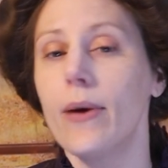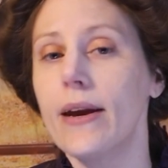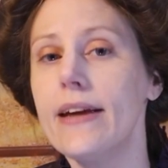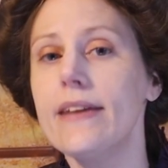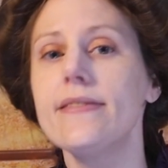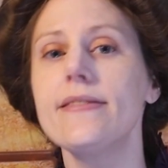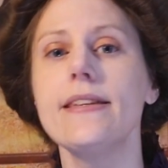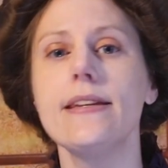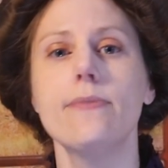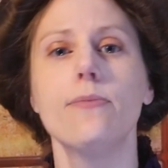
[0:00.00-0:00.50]
But
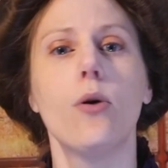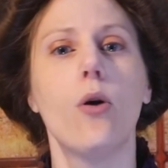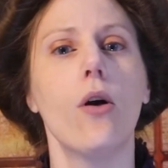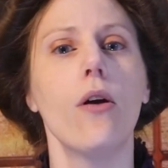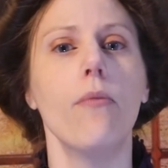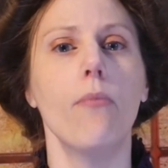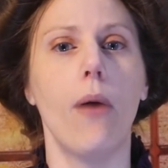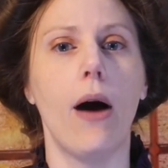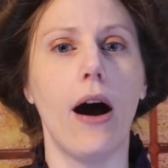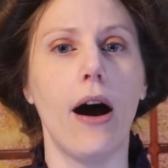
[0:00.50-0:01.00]
here's the
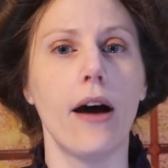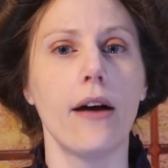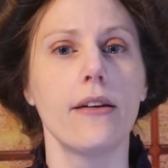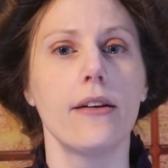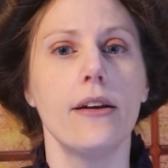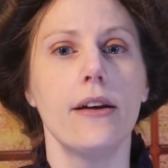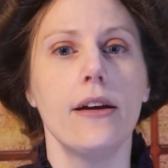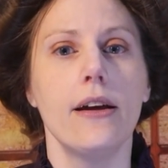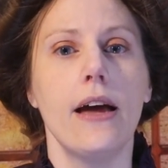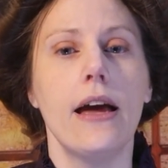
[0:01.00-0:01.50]
important part.
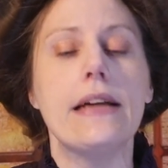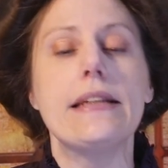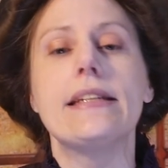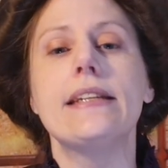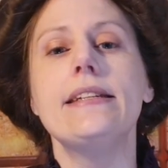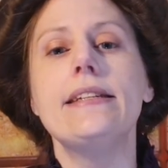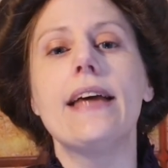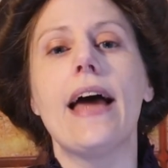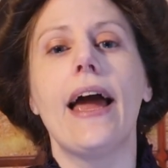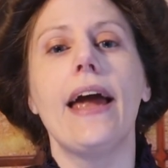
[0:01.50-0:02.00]

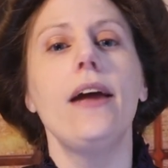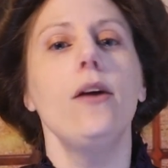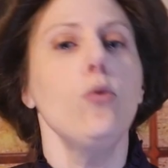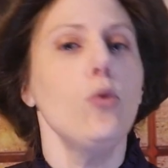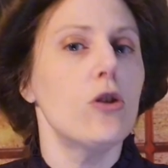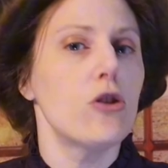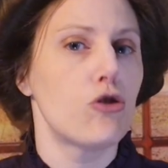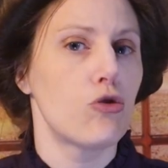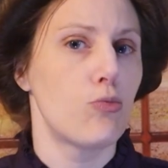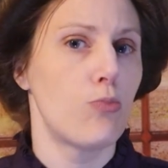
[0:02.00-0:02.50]
Today,
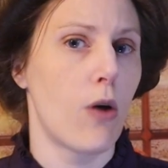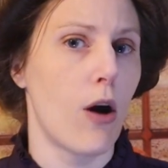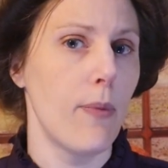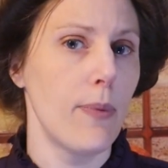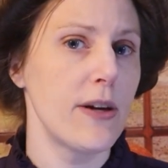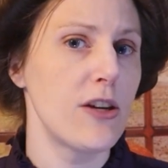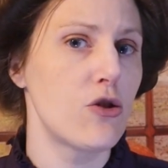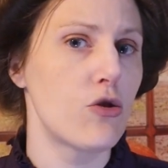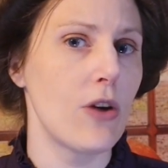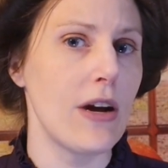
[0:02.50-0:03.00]
with
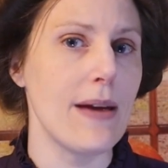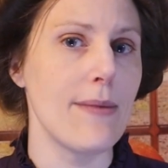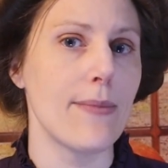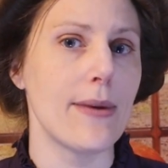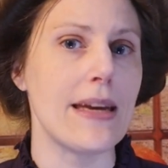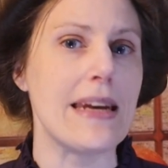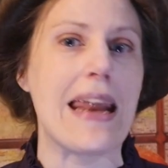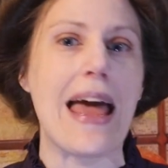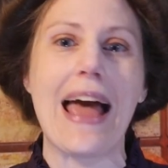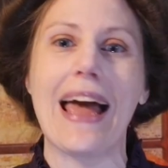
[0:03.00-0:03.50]
proper
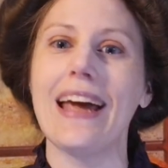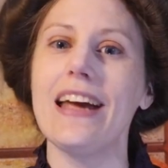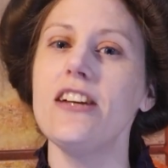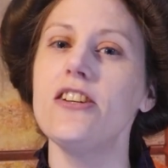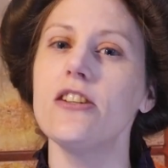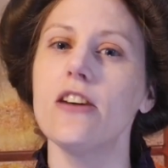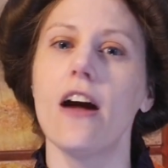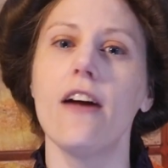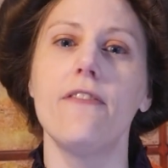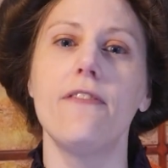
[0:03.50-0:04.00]
treatment,
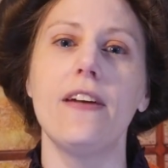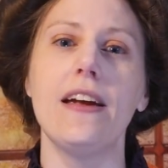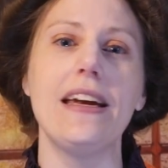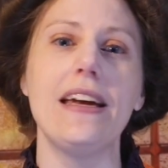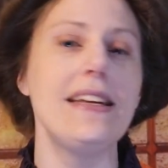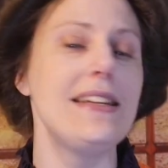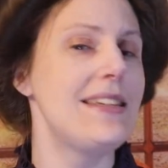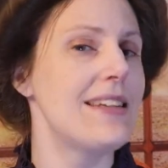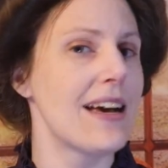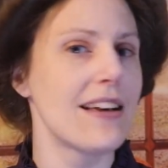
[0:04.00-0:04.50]

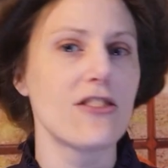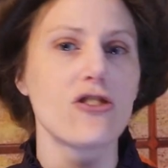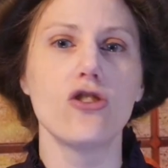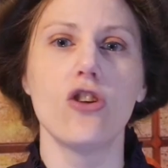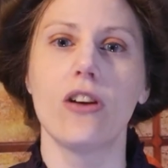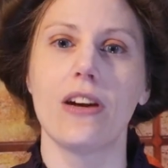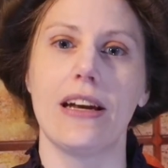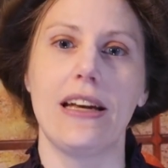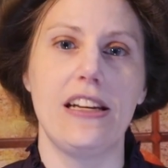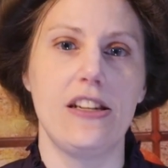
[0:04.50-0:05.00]
HIV does
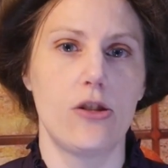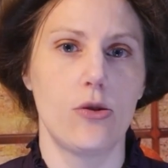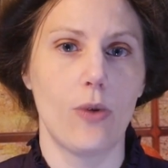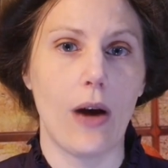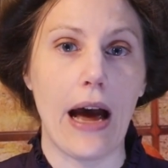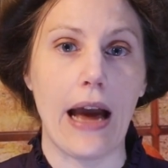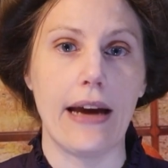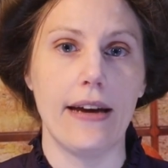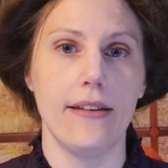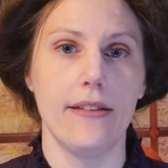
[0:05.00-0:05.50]
not lead to
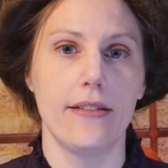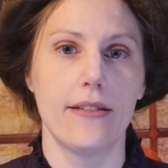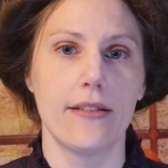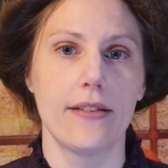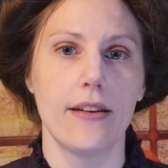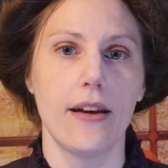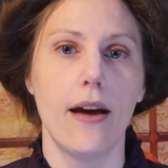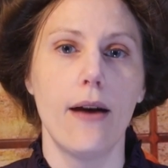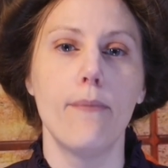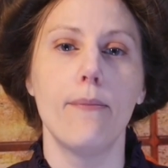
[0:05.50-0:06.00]

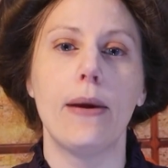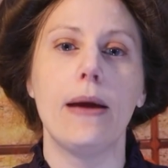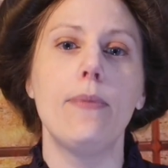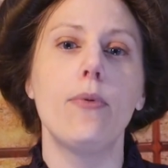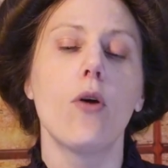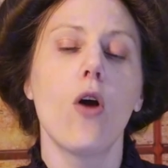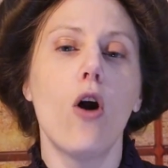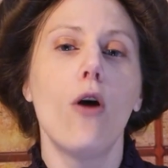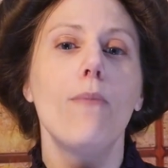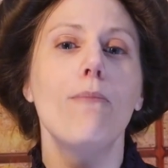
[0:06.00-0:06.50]
AIDS.
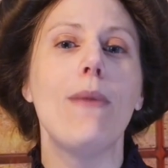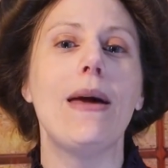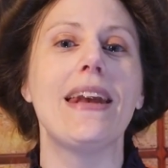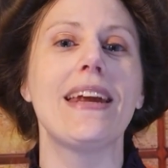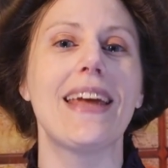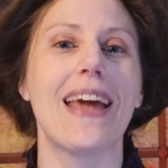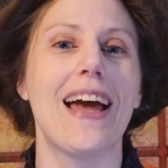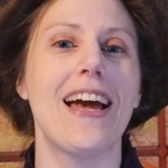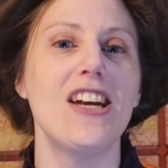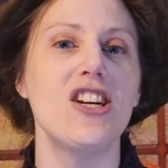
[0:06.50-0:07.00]
People on
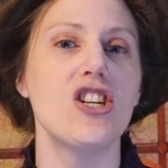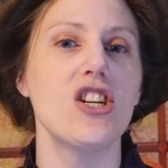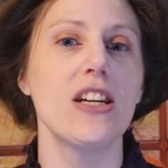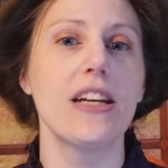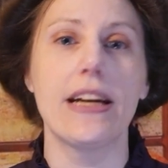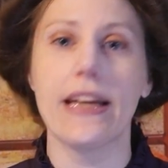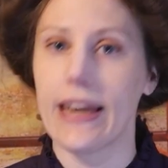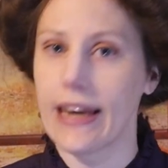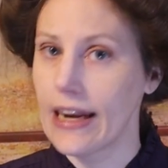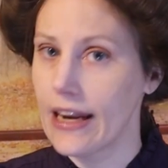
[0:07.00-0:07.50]

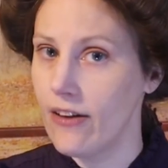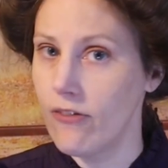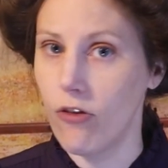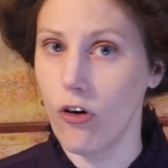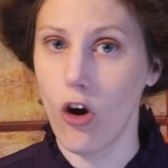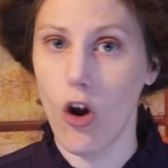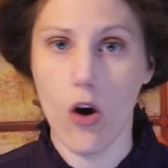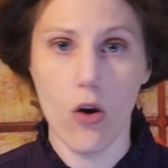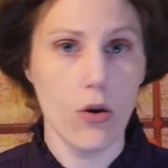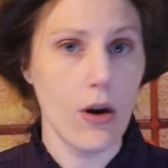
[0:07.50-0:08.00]
medication can live
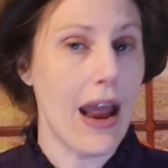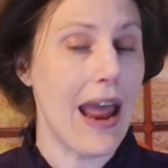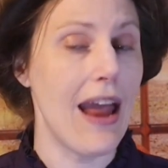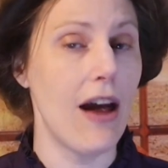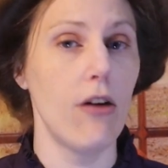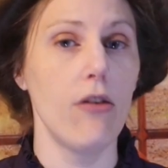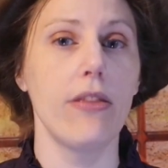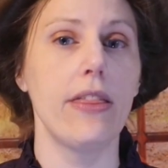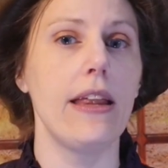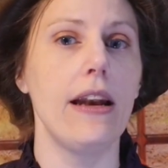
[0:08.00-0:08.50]
long,
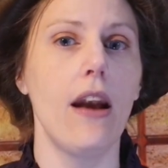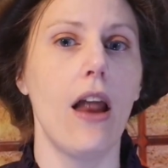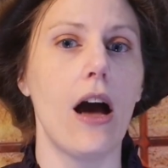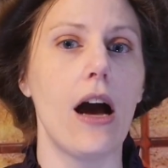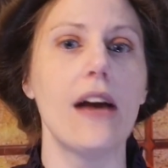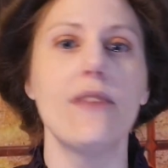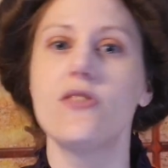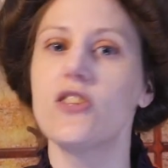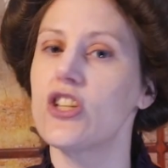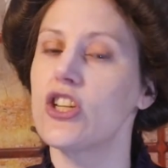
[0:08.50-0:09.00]
healthy
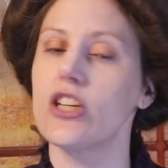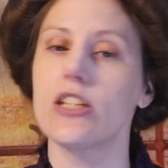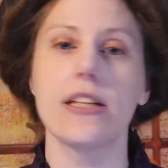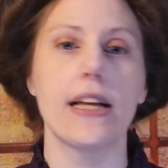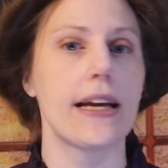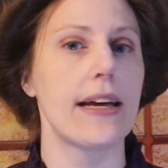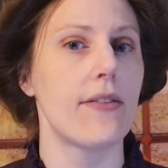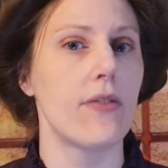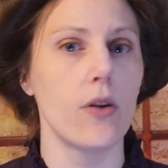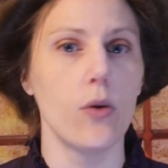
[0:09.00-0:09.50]
lives just
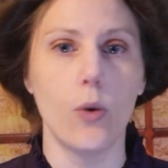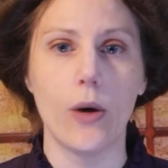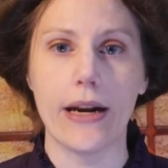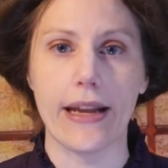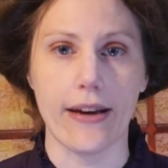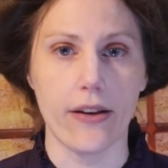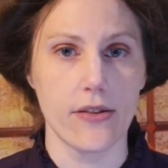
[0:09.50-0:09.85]
like everyone